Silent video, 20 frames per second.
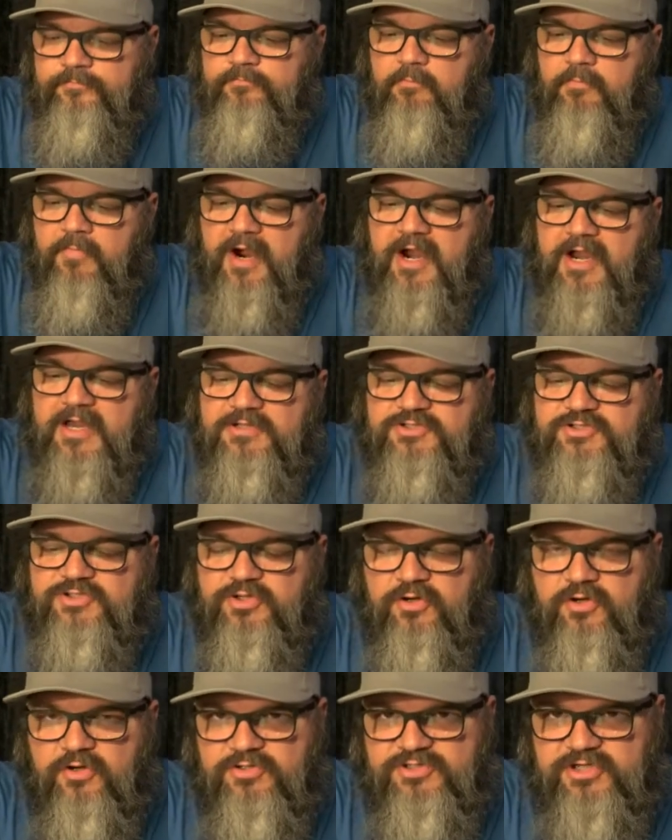My
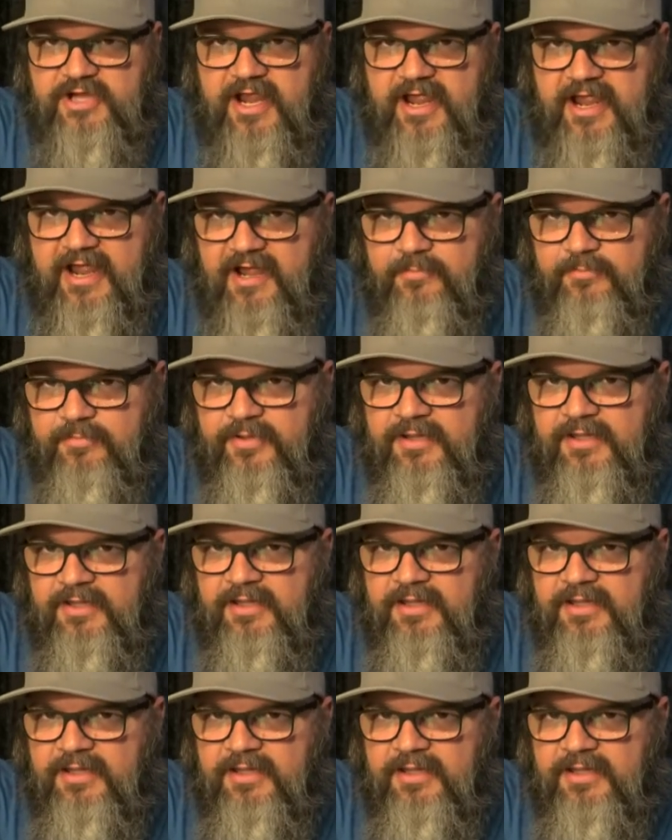Church app